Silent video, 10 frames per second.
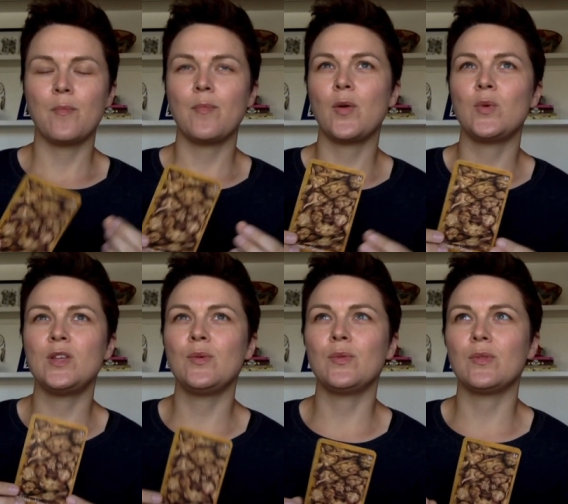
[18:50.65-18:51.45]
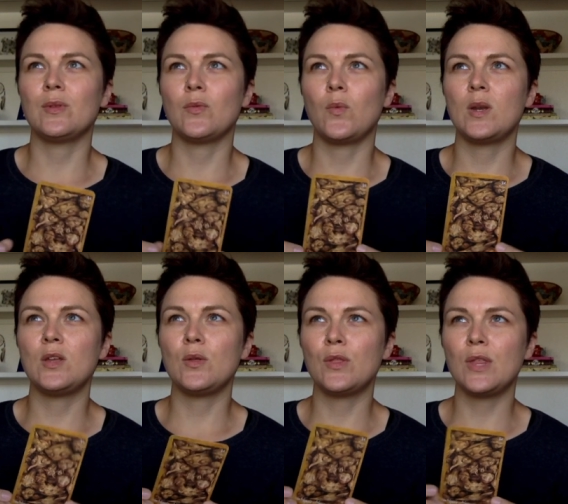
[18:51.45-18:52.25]
but when
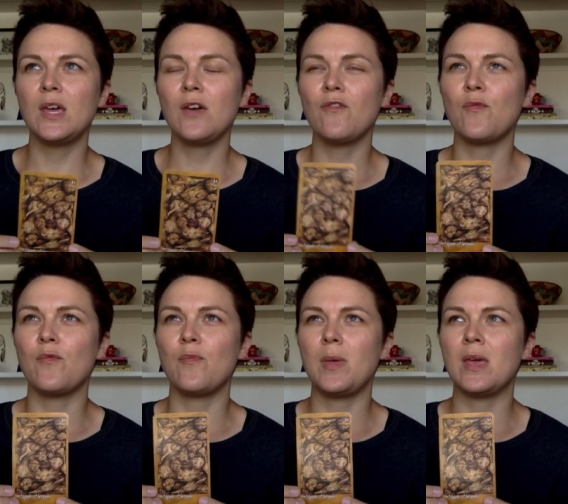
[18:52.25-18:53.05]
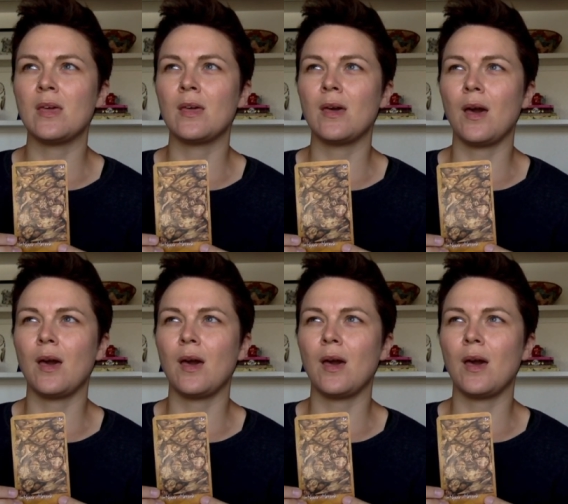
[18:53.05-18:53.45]
you think of being